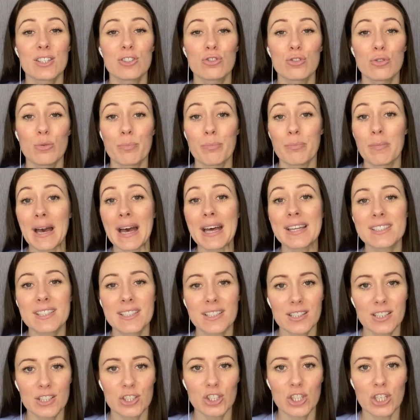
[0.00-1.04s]

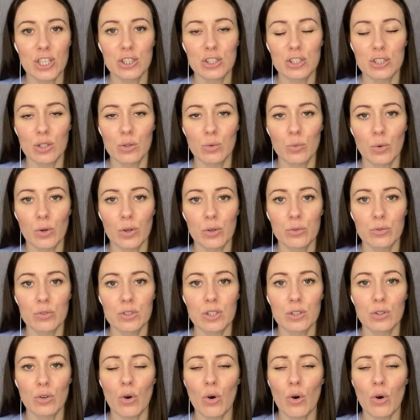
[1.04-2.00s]
dramatically changing world and